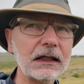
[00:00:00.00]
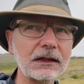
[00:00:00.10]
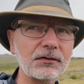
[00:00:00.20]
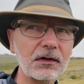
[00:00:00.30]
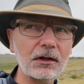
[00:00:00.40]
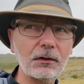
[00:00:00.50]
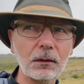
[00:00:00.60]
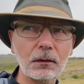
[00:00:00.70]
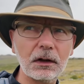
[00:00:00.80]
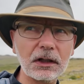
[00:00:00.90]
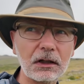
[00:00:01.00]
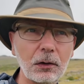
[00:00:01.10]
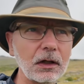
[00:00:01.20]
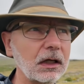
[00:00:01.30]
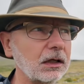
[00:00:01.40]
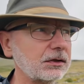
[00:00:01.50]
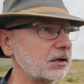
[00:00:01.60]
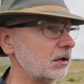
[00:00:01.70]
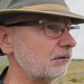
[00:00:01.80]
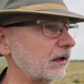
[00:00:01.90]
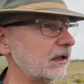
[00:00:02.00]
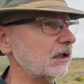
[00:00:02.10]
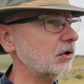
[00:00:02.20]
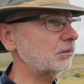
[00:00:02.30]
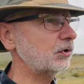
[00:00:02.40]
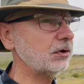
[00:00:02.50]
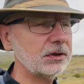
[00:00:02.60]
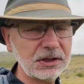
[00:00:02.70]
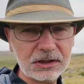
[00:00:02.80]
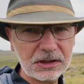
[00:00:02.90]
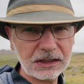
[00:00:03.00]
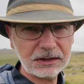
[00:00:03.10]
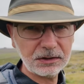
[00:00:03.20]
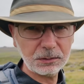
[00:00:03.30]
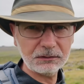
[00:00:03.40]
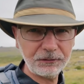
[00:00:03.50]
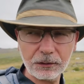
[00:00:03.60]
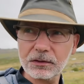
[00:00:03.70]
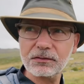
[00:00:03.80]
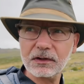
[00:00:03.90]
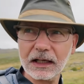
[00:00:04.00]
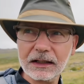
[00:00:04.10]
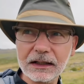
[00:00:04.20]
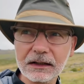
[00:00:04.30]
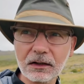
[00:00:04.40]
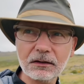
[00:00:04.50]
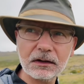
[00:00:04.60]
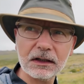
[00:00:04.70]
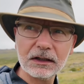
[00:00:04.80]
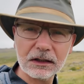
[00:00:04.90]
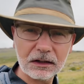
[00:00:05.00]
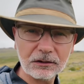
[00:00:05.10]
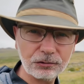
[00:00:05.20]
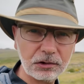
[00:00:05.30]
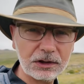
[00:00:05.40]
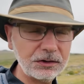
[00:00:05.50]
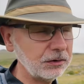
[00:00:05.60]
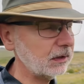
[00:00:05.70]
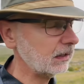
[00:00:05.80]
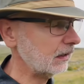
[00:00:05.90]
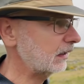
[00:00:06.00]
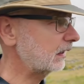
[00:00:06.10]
And so what I'd kind of like to do, if I get the opportunity today to do any focus stacking, and I'll try and do that,